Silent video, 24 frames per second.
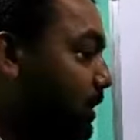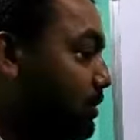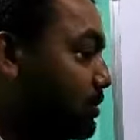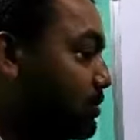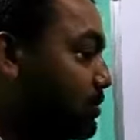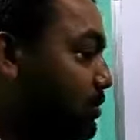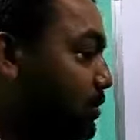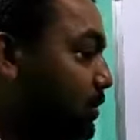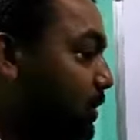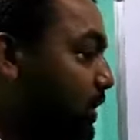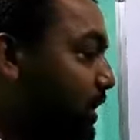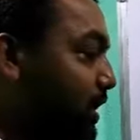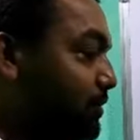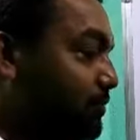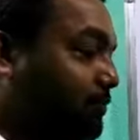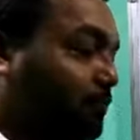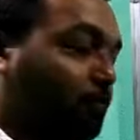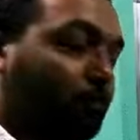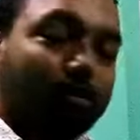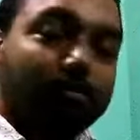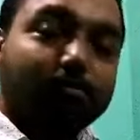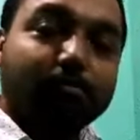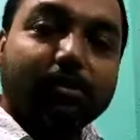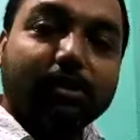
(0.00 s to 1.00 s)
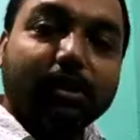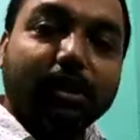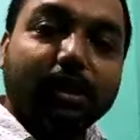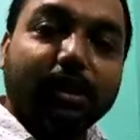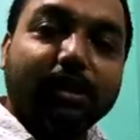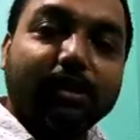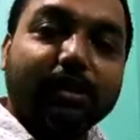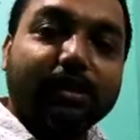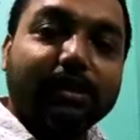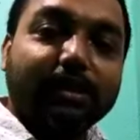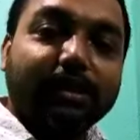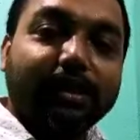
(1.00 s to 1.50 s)
So it forms
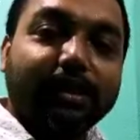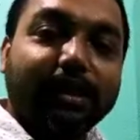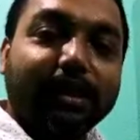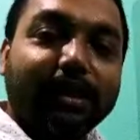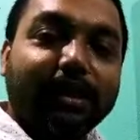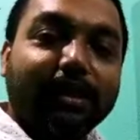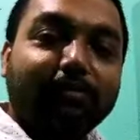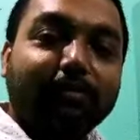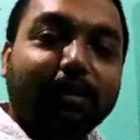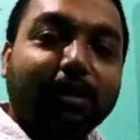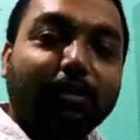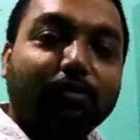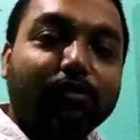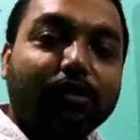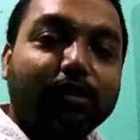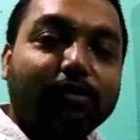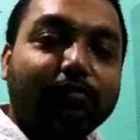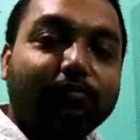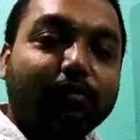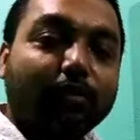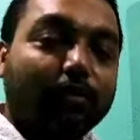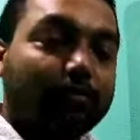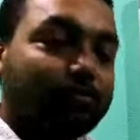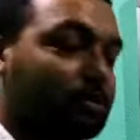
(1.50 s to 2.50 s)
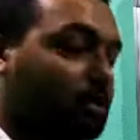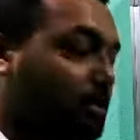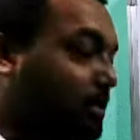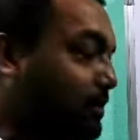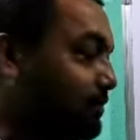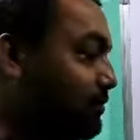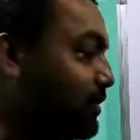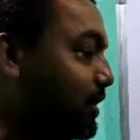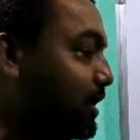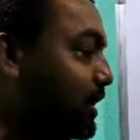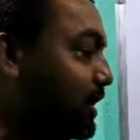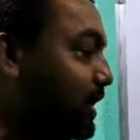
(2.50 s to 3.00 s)
in near the mouth, it forms
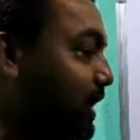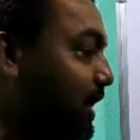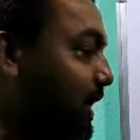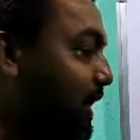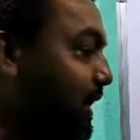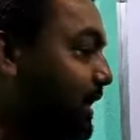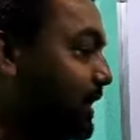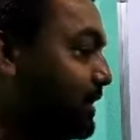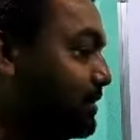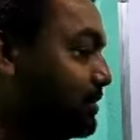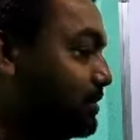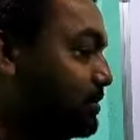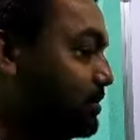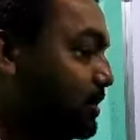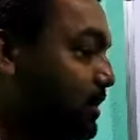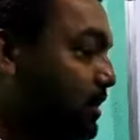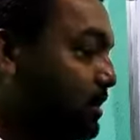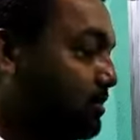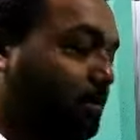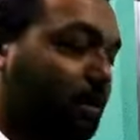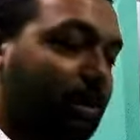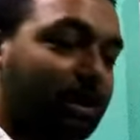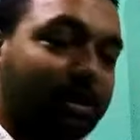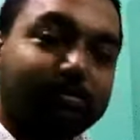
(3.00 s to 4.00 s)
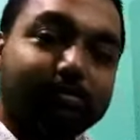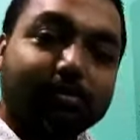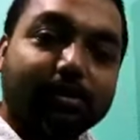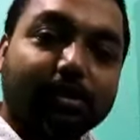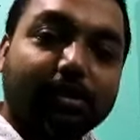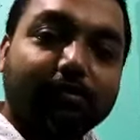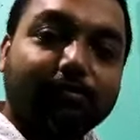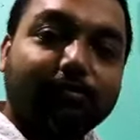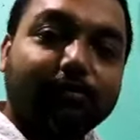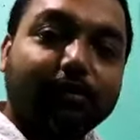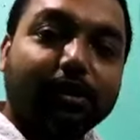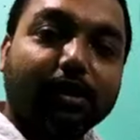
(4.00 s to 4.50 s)
different layers, it becomes
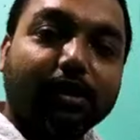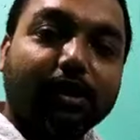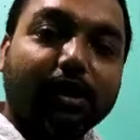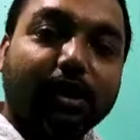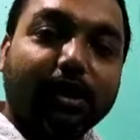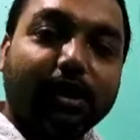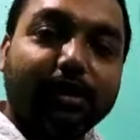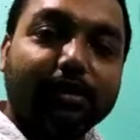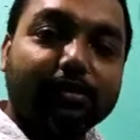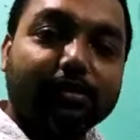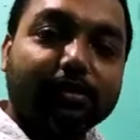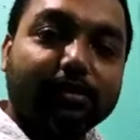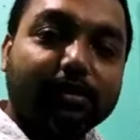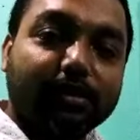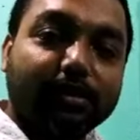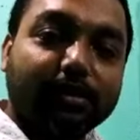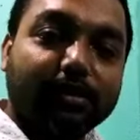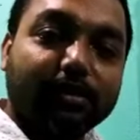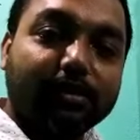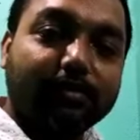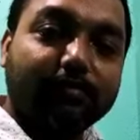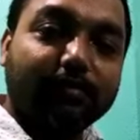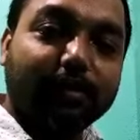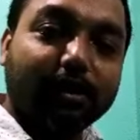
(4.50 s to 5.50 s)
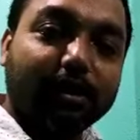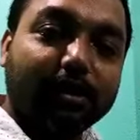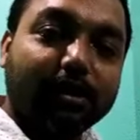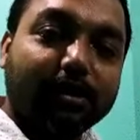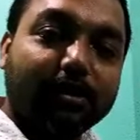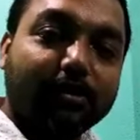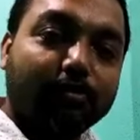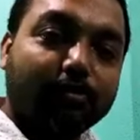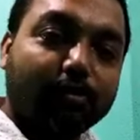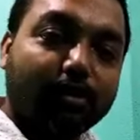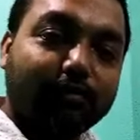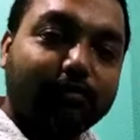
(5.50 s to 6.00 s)
different layers, it's divided
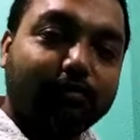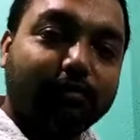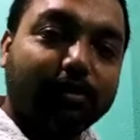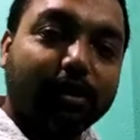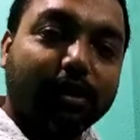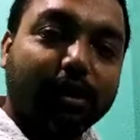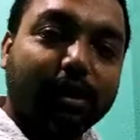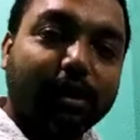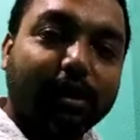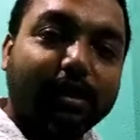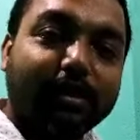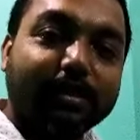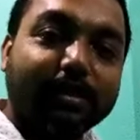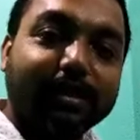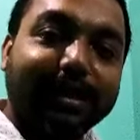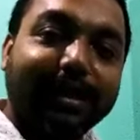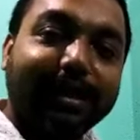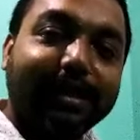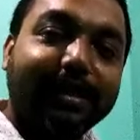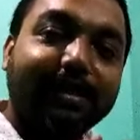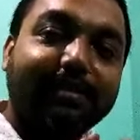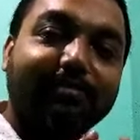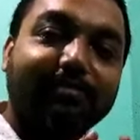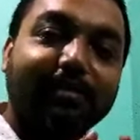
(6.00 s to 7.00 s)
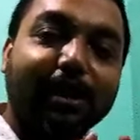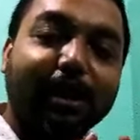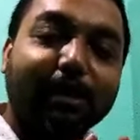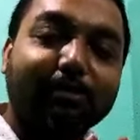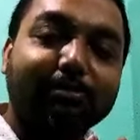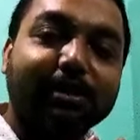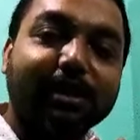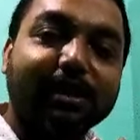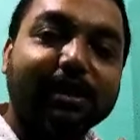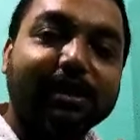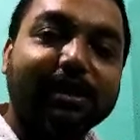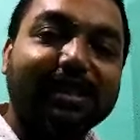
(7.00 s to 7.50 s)
into different layers, and it
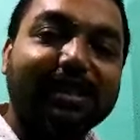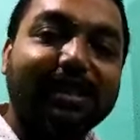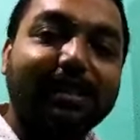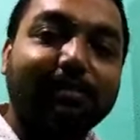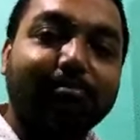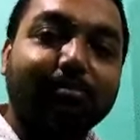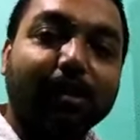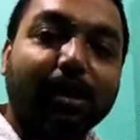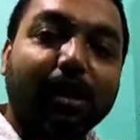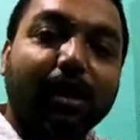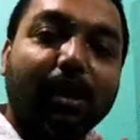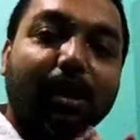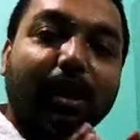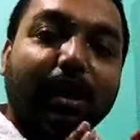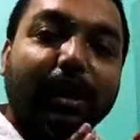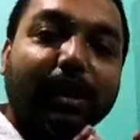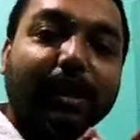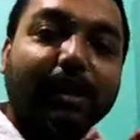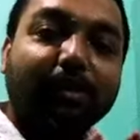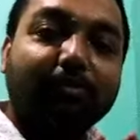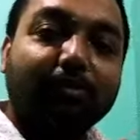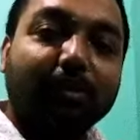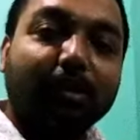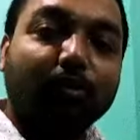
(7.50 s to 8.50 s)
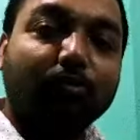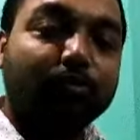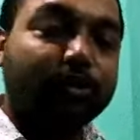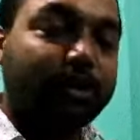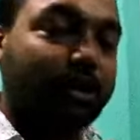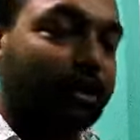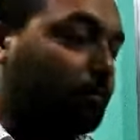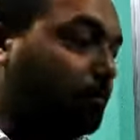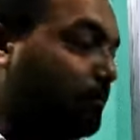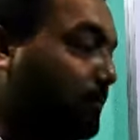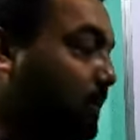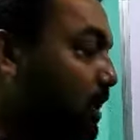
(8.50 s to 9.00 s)
becomes steep like a
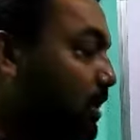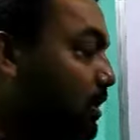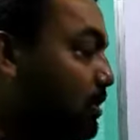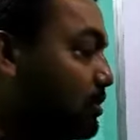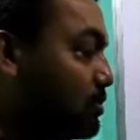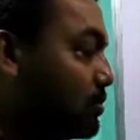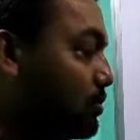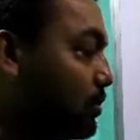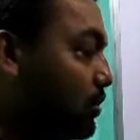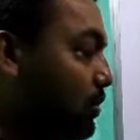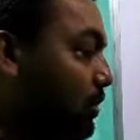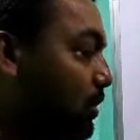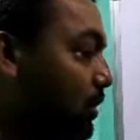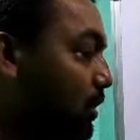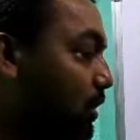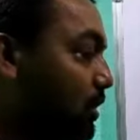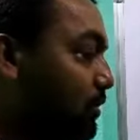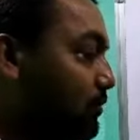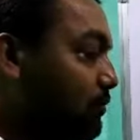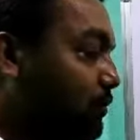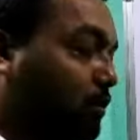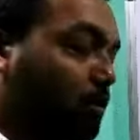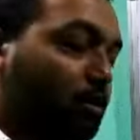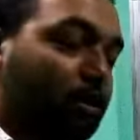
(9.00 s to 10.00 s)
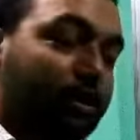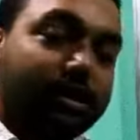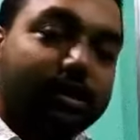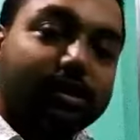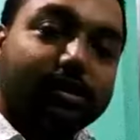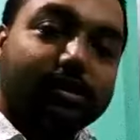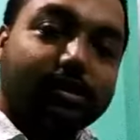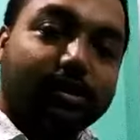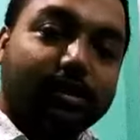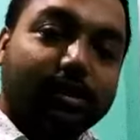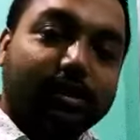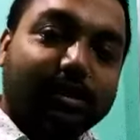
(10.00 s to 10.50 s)
mountain. So for
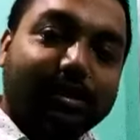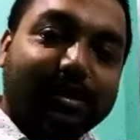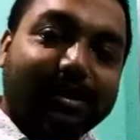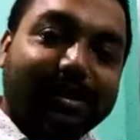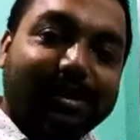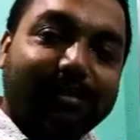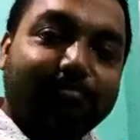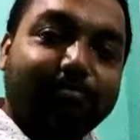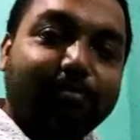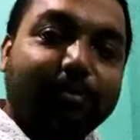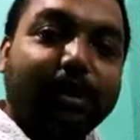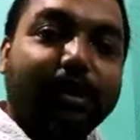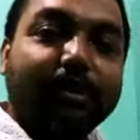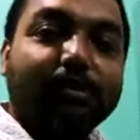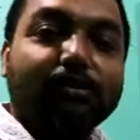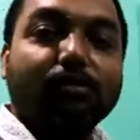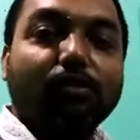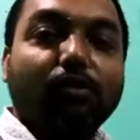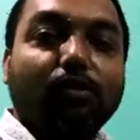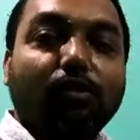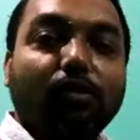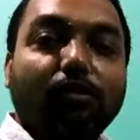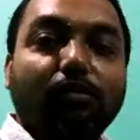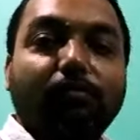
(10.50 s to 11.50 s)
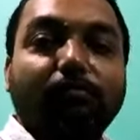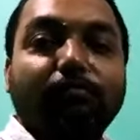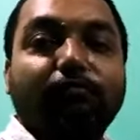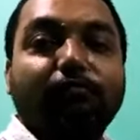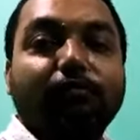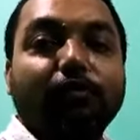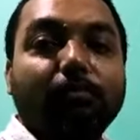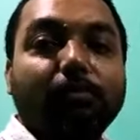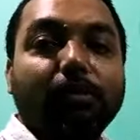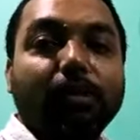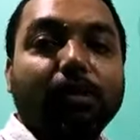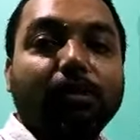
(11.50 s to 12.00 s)
this steepness or
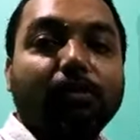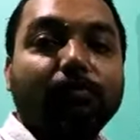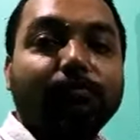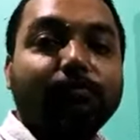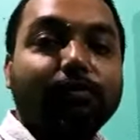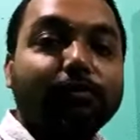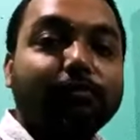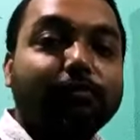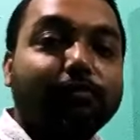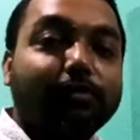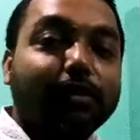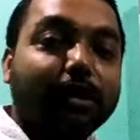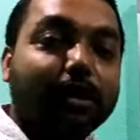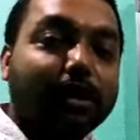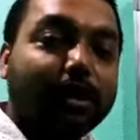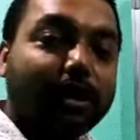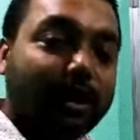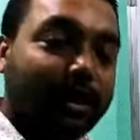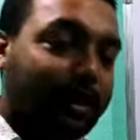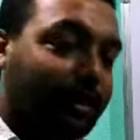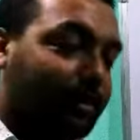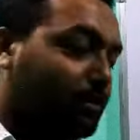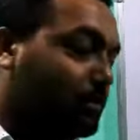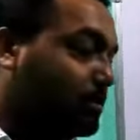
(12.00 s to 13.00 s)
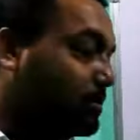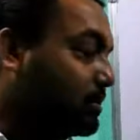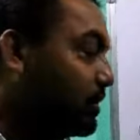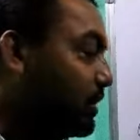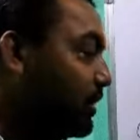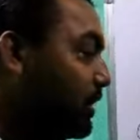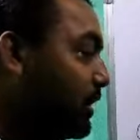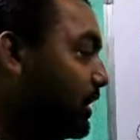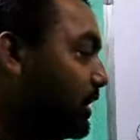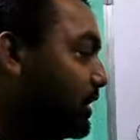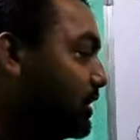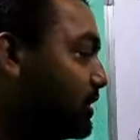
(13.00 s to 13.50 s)
forming of different layers,
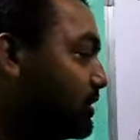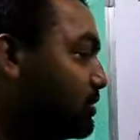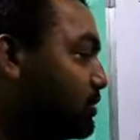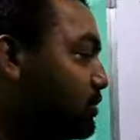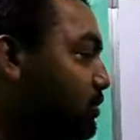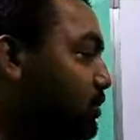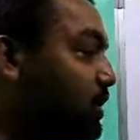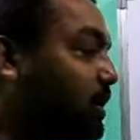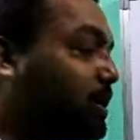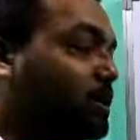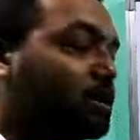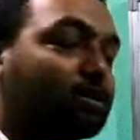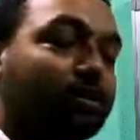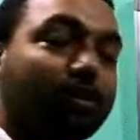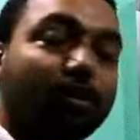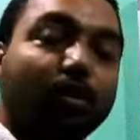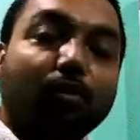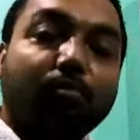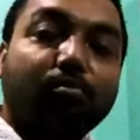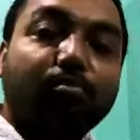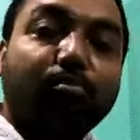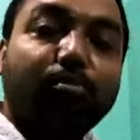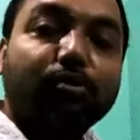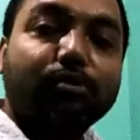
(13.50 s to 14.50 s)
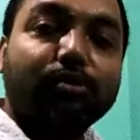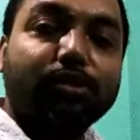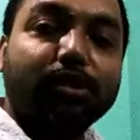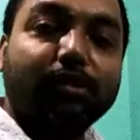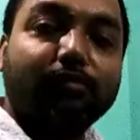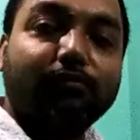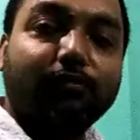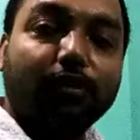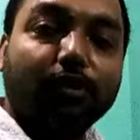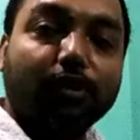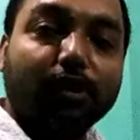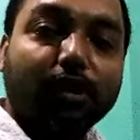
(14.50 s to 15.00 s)
it is known as composite
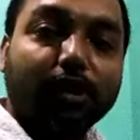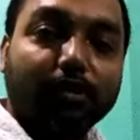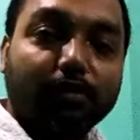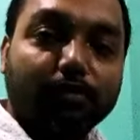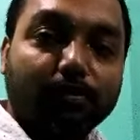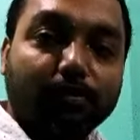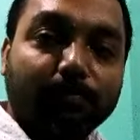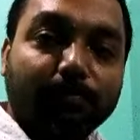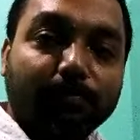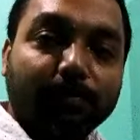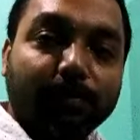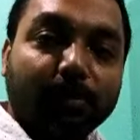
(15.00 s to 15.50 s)
volcano.